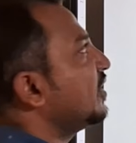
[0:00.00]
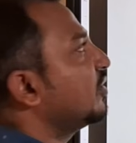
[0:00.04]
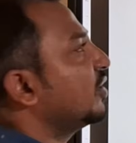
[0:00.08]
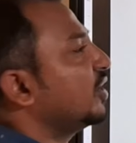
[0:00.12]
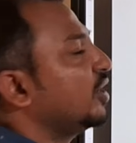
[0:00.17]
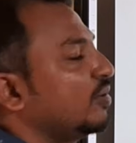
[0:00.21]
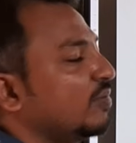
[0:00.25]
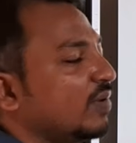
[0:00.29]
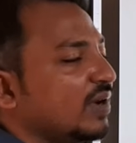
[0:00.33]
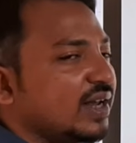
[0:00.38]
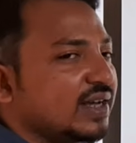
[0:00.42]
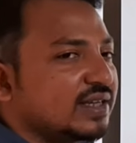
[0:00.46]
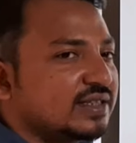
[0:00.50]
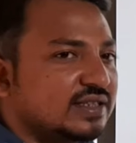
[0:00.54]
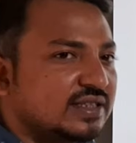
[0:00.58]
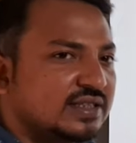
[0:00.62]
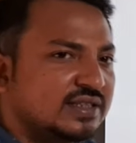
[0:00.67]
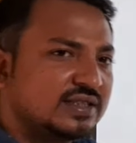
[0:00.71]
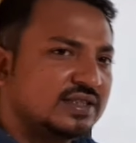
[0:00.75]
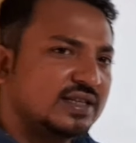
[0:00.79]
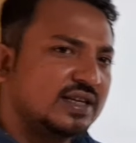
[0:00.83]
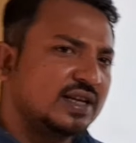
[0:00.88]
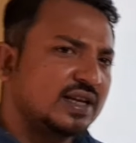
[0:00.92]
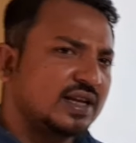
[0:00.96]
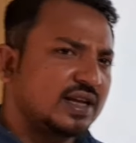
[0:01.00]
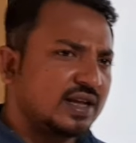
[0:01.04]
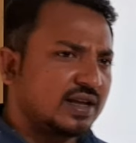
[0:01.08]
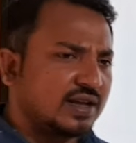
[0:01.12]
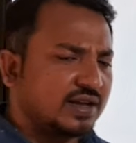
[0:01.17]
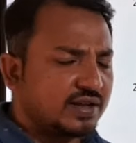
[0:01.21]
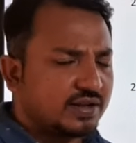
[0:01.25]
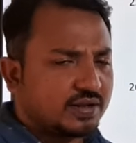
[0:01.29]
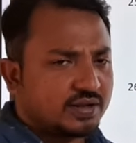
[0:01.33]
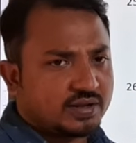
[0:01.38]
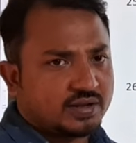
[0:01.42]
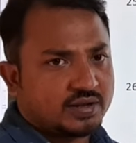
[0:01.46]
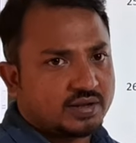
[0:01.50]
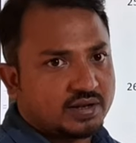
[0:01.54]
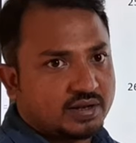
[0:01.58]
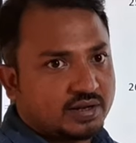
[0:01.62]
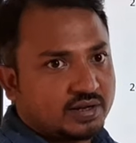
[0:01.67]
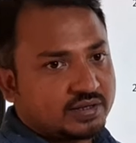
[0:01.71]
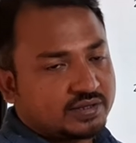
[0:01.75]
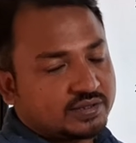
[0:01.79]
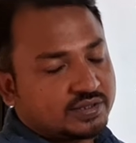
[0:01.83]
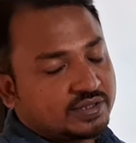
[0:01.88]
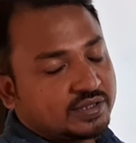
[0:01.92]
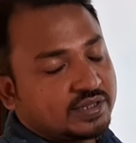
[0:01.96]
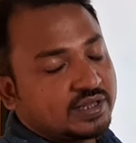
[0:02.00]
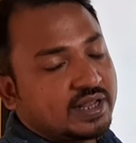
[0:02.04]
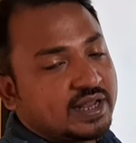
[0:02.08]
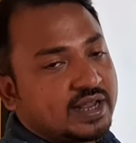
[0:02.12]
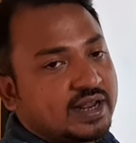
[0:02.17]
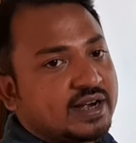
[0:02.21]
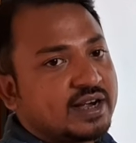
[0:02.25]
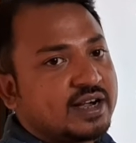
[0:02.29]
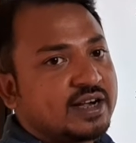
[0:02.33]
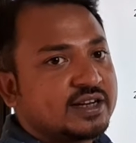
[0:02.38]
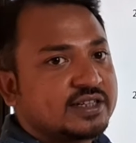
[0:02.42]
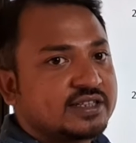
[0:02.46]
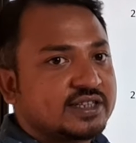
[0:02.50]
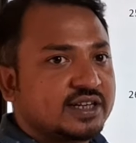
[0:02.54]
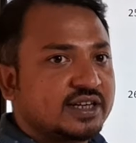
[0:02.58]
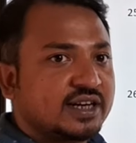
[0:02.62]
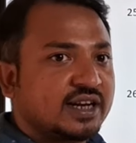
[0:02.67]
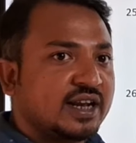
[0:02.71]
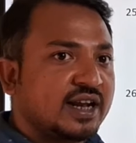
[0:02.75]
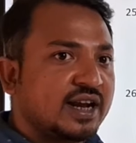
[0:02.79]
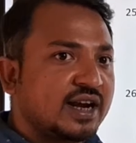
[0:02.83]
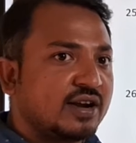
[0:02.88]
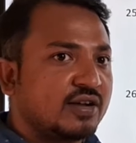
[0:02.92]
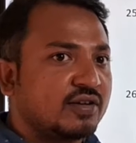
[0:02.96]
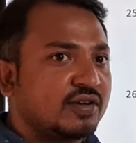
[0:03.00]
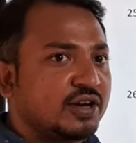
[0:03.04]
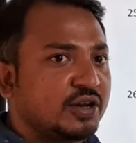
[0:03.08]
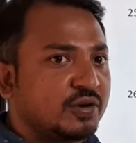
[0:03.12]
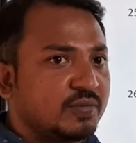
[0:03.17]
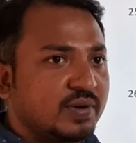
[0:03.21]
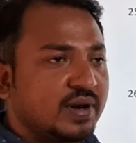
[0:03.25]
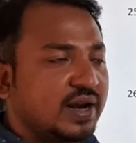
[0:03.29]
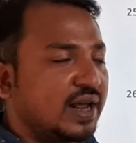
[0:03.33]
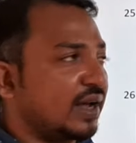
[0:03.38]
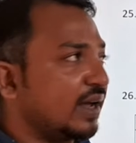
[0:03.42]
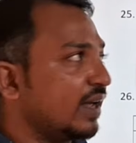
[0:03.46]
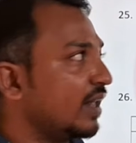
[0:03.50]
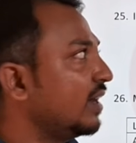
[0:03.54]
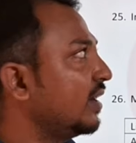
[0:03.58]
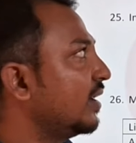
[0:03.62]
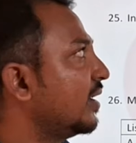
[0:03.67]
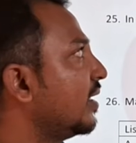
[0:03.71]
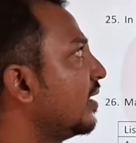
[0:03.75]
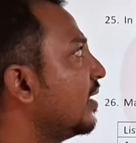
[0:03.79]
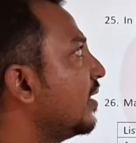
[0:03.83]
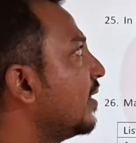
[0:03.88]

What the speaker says: unequal axes, they are intersecting at an unequal angle.